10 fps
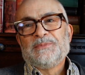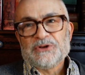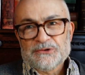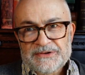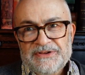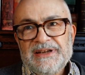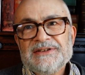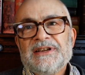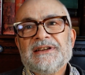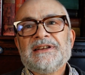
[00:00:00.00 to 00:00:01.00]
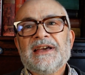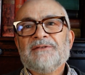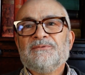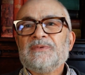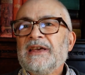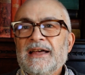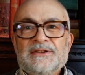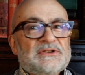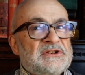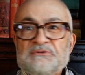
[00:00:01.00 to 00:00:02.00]
Dorothy's in
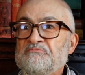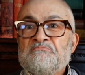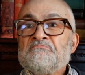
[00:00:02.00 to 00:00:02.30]
Kansas.